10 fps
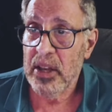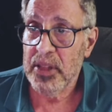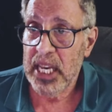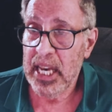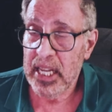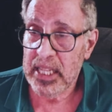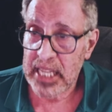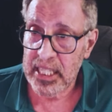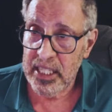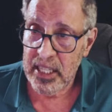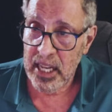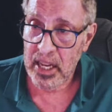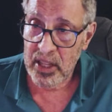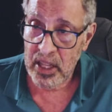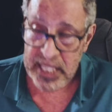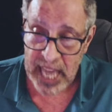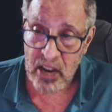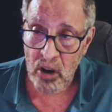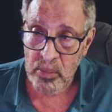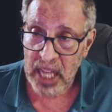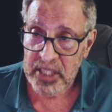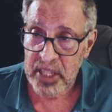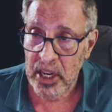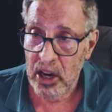The uh, lesson, the take-home lesson